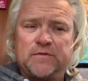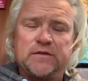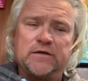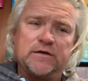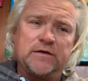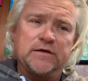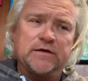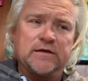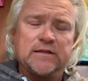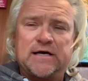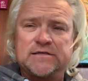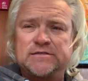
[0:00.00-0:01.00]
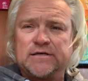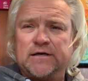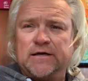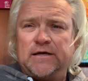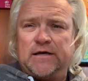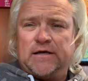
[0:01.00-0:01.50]
The last
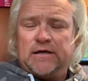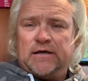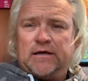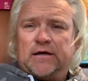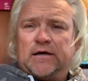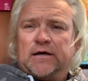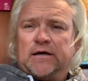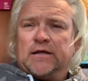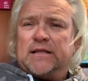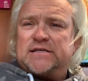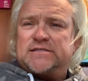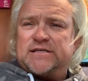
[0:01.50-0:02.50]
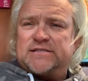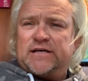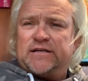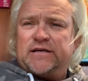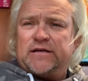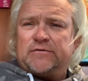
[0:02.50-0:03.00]
test I
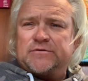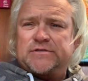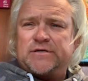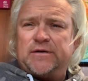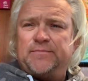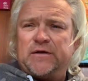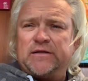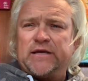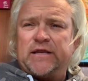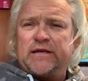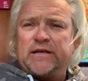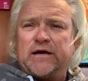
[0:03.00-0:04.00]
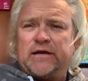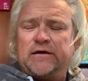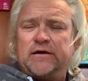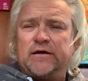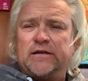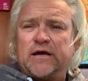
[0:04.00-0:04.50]
did, I was barely getting 9
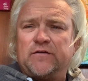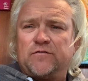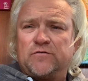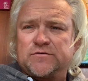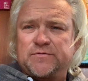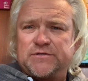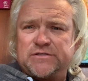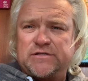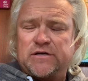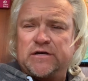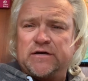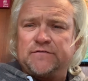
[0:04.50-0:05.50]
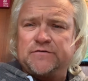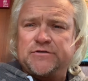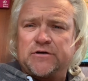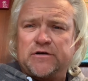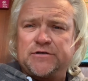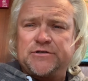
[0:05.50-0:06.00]
volts, which is not enough to
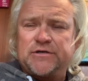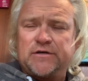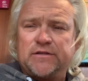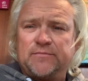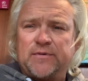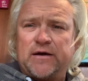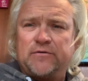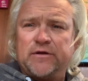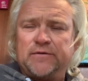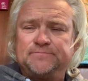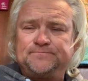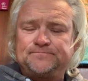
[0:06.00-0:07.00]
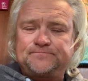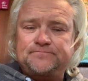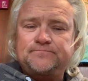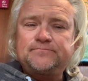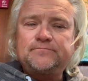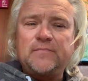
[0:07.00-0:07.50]
charge the battery.
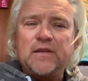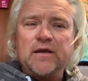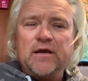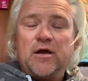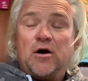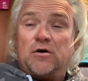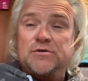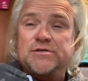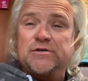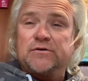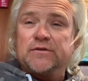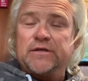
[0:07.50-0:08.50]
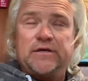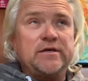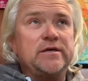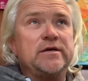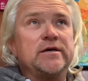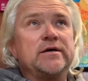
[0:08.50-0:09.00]
Also,
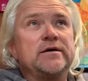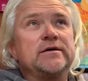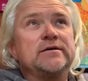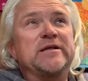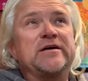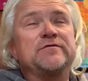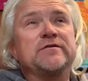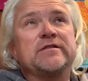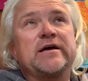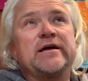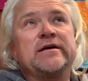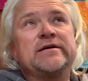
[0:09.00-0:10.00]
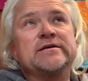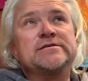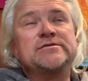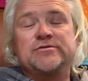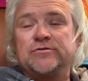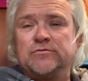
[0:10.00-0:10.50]
the plan for today
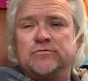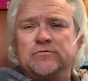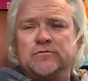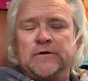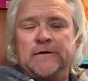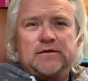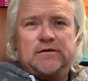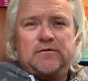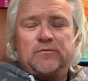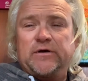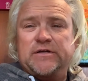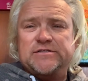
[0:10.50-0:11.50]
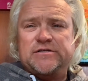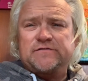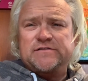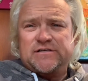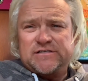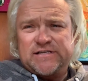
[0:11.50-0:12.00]
is we're gonna
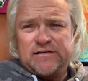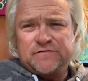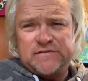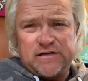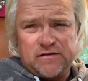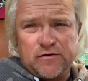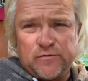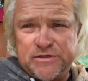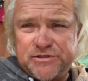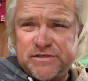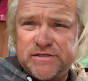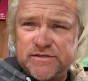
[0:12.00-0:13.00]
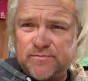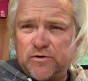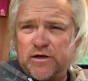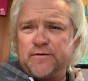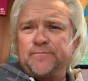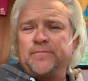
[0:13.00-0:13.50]
service our self-tailing winches this morning.